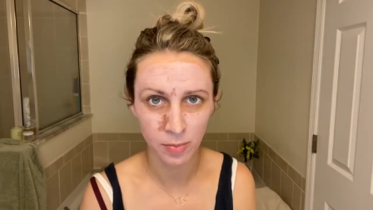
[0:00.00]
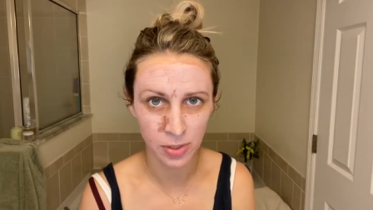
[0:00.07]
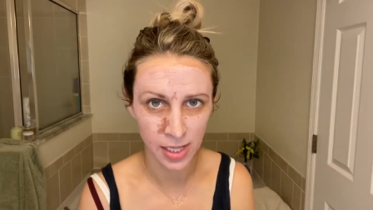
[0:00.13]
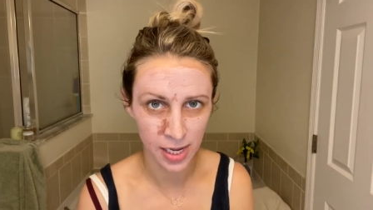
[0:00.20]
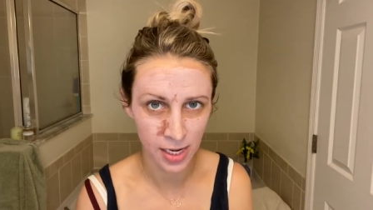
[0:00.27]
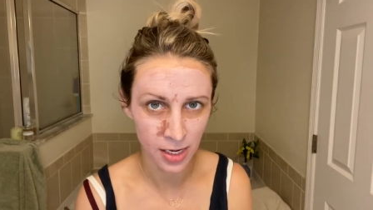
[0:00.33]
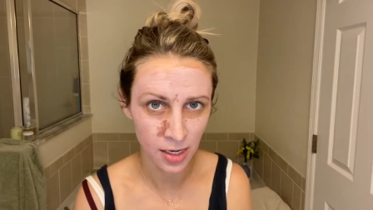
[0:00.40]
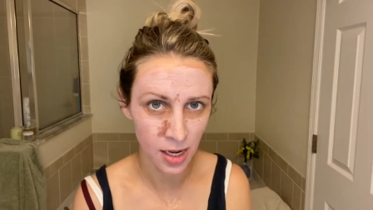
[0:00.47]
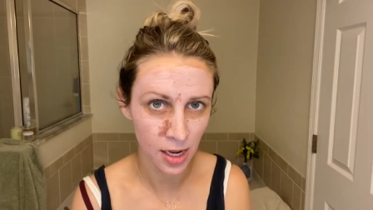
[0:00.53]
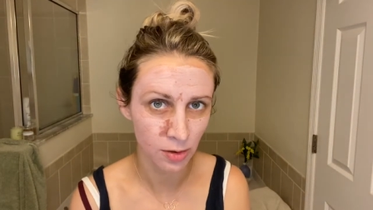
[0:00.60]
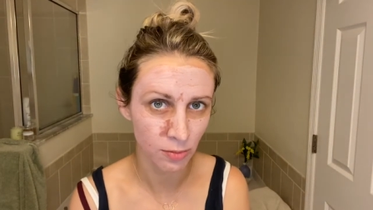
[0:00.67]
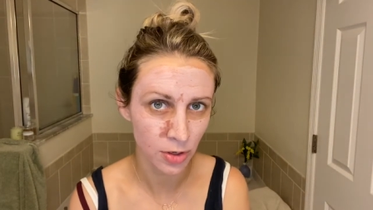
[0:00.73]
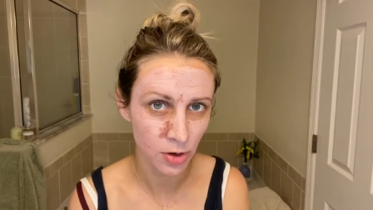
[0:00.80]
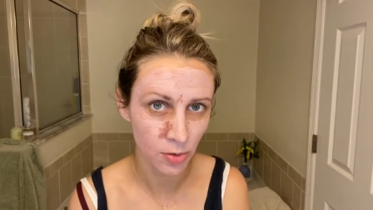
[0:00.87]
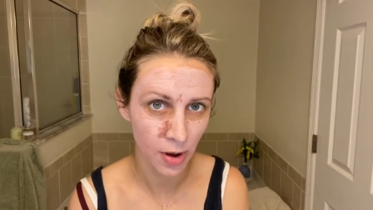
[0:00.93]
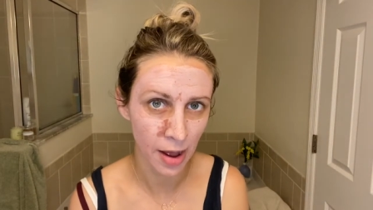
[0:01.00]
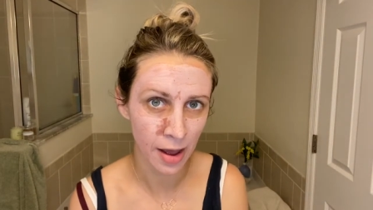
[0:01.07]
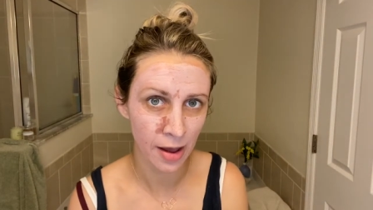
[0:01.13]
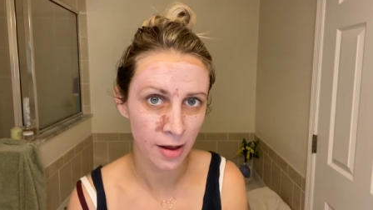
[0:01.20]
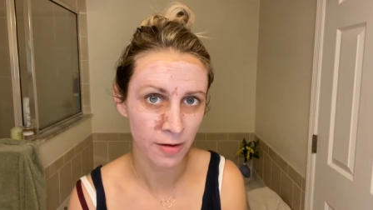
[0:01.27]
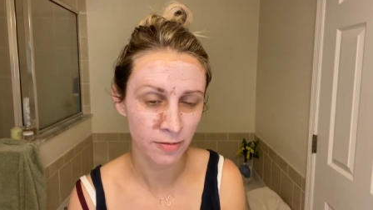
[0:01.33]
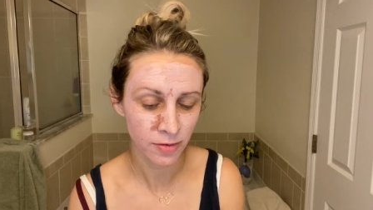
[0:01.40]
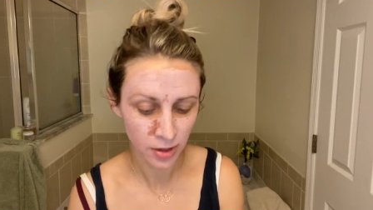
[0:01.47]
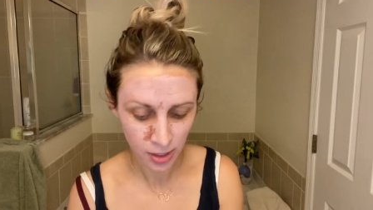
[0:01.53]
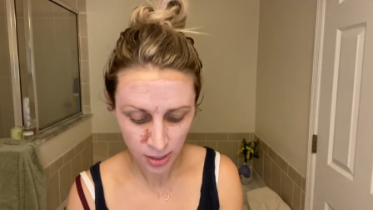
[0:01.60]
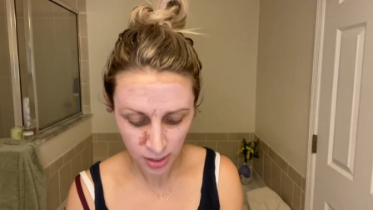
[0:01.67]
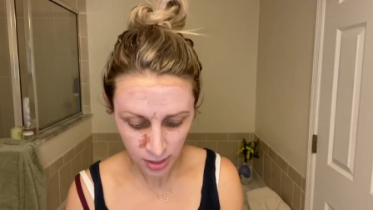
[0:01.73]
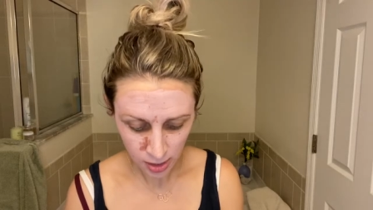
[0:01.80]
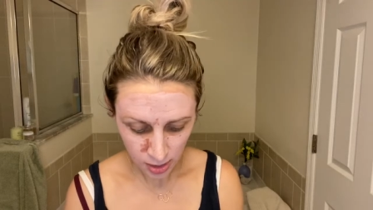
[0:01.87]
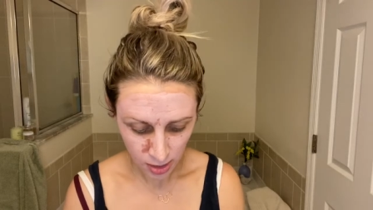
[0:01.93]
playing and we don't have
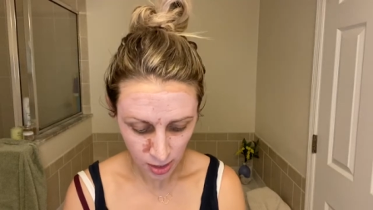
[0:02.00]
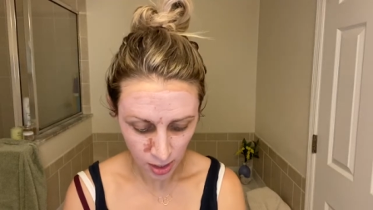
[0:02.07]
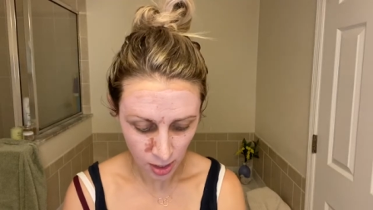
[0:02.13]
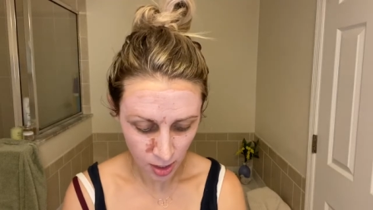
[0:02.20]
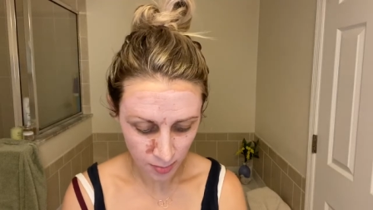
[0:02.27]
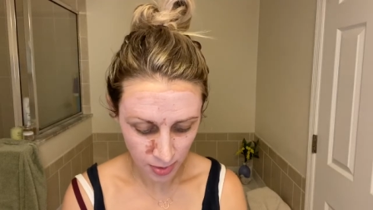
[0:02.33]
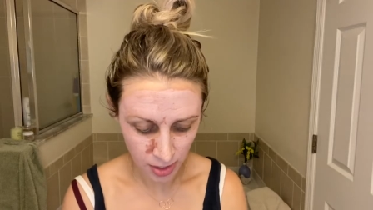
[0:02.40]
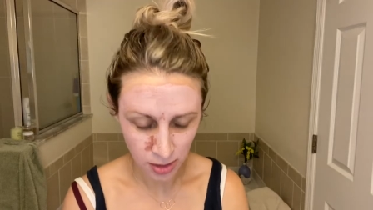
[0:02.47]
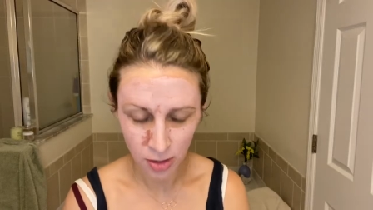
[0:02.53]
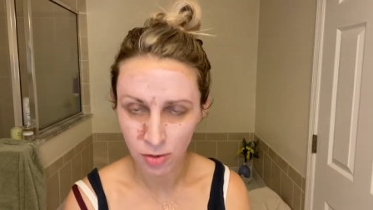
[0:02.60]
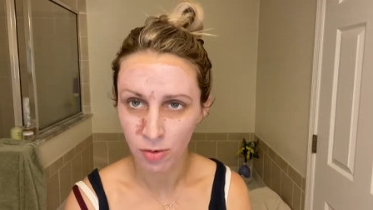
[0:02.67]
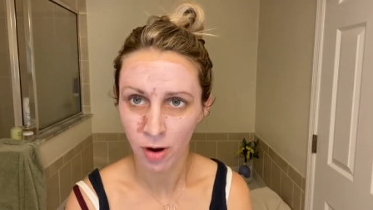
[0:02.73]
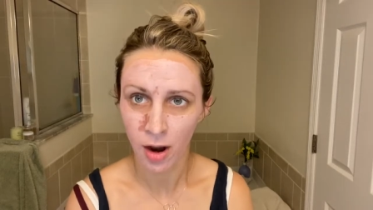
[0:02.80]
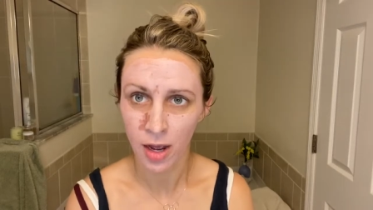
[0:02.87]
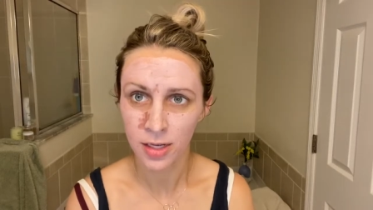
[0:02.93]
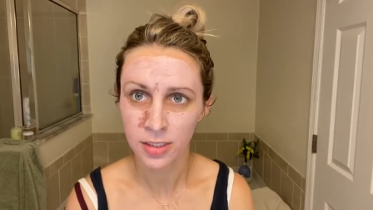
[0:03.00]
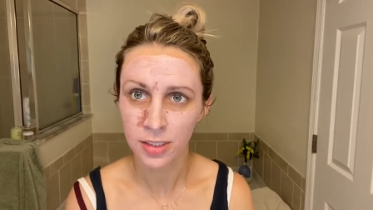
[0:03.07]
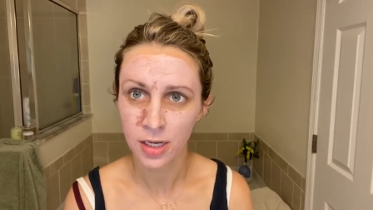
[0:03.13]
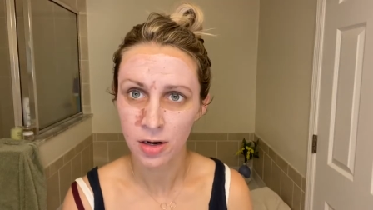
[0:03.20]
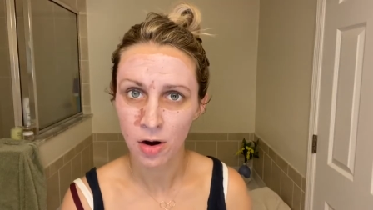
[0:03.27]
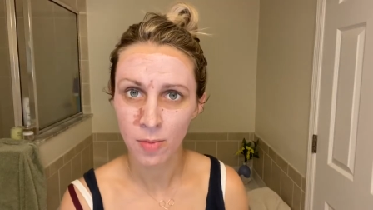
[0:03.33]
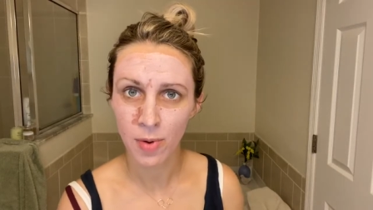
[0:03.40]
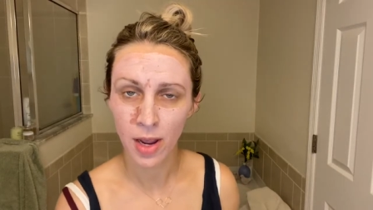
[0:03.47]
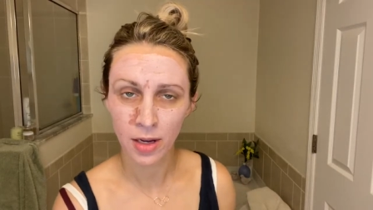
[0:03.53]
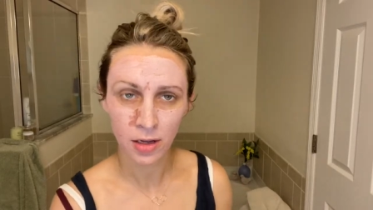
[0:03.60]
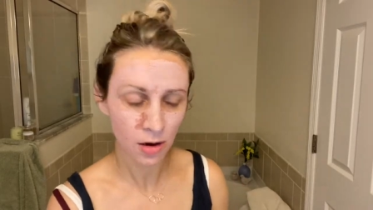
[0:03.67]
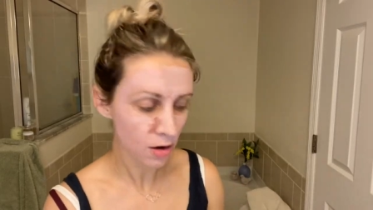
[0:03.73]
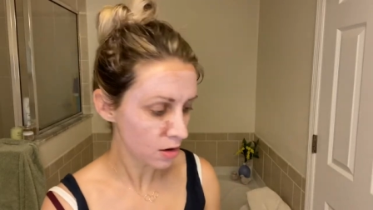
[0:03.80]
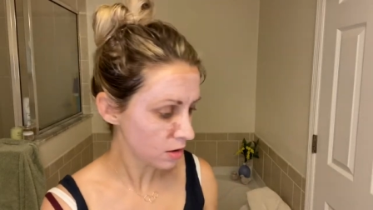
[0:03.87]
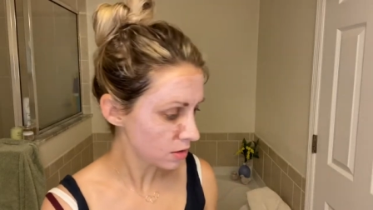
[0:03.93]
any grass in our
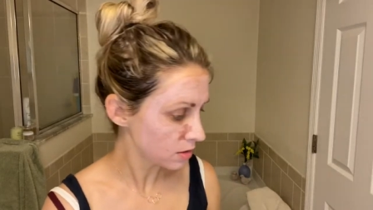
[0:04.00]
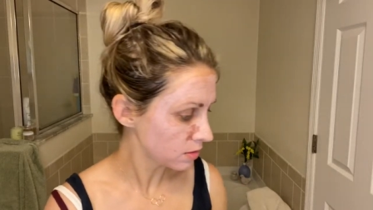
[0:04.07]
backyard.